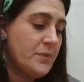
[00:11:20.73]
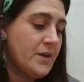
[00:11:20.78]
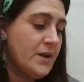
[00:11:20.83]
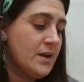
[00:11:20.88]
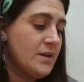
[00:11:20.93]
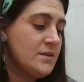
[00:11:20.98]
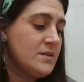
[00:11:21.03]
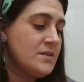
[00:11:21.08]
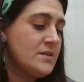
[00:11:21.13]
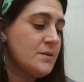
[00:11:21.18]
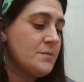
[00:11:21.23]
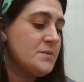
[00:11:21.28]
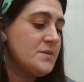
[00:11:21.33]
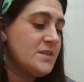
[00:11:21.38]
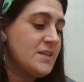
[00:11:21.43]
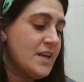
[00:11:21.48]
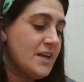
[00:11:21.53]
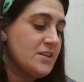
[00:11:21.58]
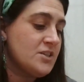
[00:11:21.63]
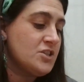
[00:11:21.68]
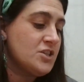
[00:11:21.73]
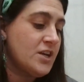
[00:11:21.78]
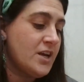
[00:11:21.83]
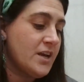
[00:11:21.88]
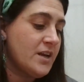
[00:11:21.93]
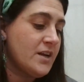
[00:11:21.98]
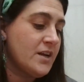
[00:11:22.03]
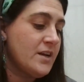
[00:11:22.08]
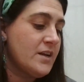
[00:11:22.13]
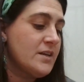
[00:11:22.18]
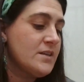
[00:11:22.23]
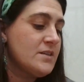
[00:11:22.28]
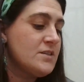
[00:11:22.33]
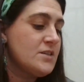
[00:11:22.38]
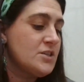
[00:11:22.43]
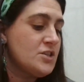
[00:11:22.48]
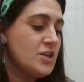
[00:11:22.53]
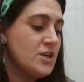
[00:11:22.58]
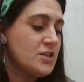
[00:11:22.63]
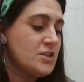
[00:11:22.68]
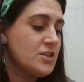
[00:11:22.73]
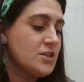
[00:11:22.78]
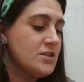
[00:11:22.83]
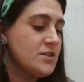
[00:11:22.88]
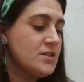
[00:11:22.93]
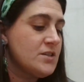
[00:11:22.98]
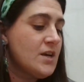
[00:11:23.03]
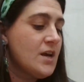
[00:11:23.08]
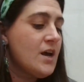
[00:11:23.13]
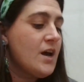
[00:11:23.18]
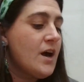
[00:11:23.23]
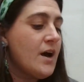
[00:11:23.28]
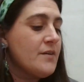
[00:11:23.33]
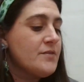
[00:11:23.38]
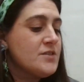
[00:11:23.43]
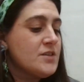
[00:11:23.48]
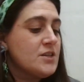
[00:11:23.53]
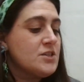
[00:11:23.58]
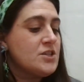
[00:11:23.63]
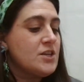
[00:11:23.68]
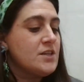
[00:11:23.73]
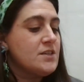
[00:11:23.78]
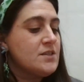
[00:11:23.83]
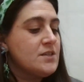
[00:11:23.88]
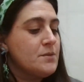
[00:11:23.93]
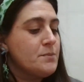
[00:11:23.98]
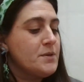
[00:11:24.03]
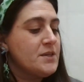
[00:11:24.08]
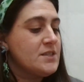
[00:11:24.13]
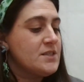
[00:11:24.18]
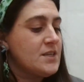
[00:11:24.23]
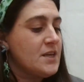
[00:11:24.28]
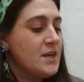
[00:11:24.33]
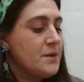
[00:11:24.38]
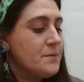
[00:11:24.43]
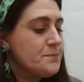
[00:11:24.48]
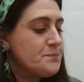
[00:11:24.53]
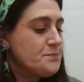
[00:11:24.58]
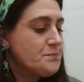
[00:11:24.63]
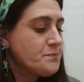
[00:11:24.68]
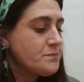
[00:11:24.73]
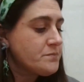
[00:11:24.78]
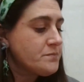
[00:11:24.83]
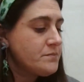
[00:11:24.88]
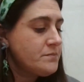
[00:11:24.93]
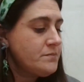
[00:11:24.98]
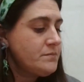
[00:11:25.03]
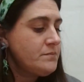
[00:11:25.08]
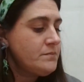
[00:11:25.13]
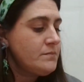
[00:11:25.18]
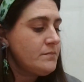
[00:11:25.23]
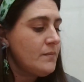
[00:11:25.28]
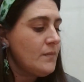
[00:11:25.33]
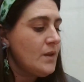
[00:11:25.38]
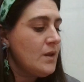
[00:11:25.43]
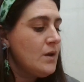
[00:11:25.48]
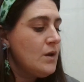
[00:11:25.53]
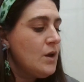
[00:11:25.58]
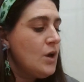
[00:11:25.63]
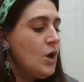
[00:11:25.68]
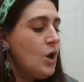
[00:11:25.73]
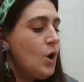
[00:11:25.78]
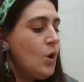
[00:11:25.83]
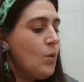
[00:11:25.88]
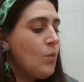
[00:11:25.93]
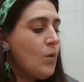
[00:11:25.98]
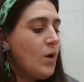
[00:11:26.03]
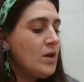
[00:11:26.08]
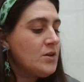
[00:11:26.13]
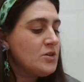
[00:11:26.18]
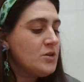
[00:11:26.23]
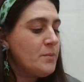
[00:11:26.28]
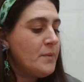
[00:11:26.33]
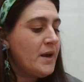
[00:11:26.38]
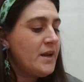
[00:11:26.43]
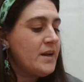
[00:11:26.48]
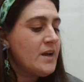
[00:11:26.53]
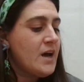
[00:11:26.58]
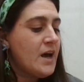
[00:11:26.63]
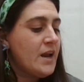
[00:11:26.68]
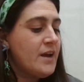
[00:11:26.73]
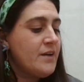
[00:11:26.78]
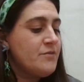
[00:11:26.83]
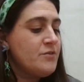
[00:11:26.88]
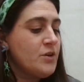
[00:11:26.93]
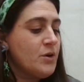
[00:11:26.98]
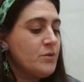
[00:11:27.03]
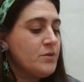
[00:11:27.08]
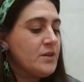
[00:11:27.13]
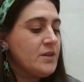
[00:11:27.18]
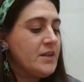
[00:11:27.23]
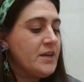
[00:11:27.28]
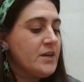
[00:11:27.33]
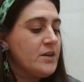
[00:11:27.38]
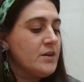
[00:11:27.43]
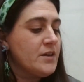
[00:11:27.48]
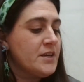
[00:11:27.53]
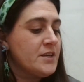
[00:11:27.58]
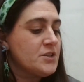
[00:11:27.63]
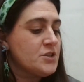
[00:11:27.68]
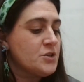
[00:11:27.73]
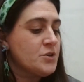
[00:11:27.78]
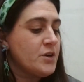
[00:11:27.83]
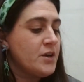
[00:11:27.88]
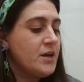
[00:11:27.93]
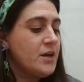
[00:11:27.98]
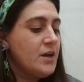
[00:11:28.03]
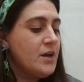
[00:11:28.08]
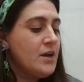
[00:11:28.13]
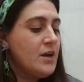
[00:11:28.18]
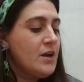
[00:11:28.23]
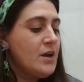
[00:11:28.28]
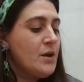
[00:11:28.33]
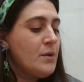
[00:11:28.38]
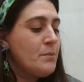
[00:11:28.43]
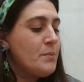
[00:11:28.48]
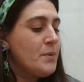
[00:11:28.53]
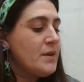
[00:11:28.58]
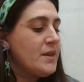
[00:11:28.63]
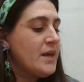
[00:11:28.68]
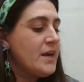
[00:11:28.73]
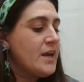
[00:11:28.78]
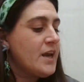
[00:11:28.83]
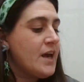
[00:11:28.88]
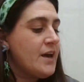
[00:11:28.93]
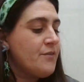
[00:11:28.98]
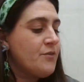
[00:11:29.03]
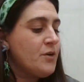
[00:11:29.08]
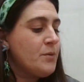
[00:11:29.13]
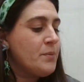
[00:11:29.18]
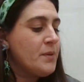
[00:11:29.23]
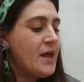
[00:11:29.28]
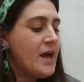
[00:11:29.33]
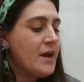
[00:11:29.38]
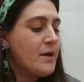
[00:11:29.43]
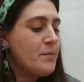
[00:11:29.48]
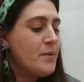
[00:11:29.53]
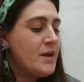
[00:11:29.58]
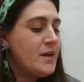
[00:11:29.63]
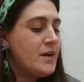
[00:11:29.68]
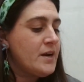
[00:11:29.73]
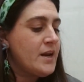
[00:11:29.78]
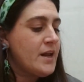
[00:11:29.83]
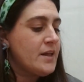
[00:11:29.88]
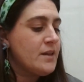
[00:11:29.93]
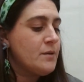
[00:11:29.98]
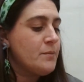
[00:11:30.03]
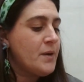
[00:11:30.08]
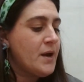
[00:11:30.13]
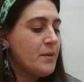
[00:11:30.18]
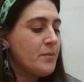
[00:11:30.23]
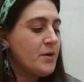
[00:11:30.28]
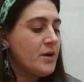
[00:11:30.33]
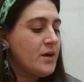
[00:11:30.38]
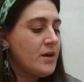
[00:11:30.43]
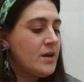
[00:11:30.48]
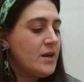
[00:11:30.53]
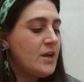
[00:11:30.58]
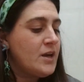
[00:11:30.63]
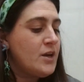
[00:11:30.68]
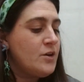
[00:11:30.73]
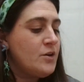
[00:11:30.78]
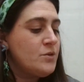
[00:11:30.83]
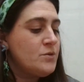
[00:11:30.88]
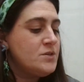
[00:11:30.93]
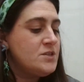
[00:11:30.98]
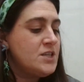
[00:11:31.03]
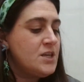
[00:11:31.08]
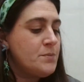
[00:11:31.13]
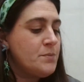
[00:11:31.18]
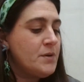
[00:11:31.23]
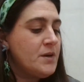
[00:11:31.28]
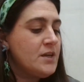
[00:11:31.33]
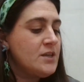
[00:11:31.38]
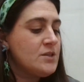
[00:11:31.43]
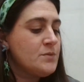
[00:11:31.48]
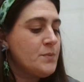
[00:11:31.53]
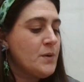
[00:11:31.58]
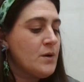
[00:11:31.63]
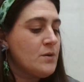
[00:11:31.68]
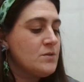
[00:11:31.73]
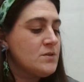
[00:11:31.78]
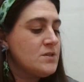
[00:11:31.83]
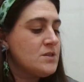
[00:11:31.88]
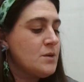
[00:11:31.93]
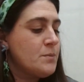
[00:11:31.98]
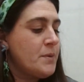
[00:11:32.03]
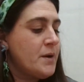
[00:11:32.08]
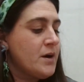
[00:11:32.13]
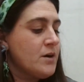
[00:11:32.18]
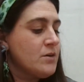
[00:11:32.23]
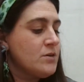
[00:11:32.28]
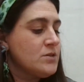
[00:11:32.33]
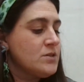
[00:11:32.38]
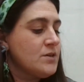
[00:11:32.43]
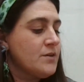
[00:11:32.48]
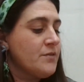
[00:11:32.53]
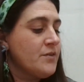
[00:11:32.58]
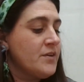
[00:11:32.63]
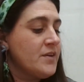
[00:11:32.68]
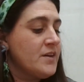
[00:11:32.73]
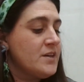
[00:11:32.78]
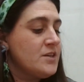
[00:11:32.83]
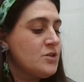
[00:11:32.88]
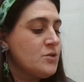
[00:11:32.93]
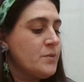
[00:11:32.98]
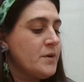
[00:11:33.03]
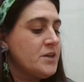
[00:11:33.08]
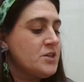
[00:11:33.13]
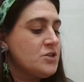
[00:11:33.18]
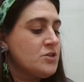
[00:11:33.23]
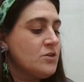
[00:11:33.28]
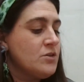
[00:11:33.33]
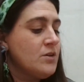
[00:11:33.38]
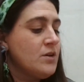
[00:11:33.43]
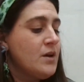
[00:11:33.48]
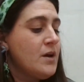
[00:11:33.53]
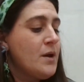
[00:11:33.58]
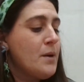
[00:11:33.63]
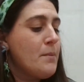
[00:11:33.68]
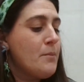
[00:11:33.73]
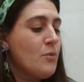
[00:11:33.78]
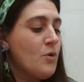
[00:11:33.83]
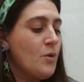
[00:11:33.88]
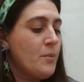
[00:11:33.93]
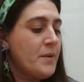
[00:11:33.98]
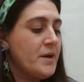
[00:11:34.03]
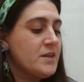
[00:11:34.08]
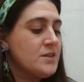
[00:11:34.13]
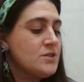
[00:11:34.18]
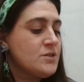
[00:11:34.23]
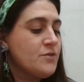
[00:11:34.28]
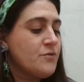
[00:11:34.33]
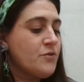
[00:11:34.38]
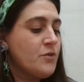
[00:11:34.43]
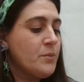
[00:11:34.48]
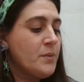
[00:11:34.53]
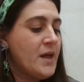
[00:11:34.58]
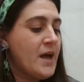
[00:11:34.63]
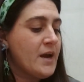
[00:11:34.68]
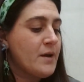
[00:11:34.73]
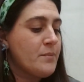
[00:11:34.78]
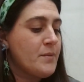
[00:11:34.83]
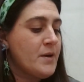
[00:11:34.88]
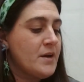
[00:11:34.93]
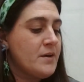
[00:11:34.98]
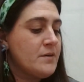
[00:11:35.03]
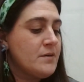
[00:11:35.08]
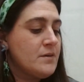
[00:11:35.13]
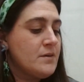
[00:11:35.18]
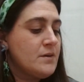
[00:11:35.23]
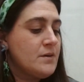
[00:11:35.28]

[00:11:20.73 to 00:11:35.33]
unsubstantiated suggestions of such intimacy. Walter may not have known the legal history, but like every black man in Alabama, he knew deep in his bones the perils of interracial romance for black men.